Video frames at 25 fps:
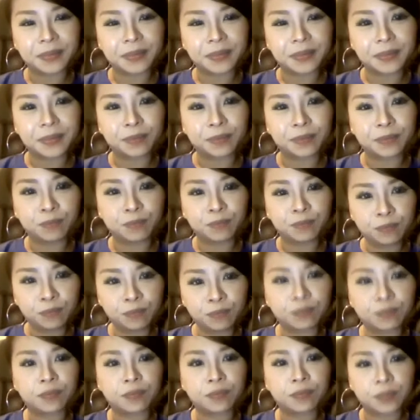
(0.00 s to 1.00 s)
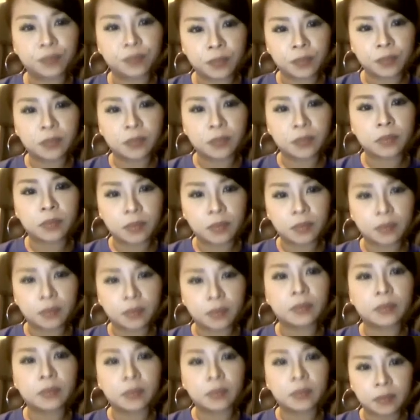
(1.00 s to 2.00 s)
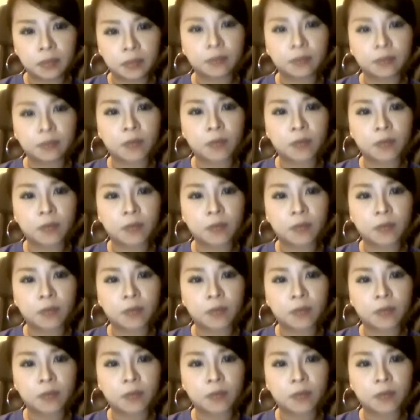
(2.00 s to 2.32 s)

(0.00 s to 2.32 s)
We mm-hmm. will release eight colors. Okay.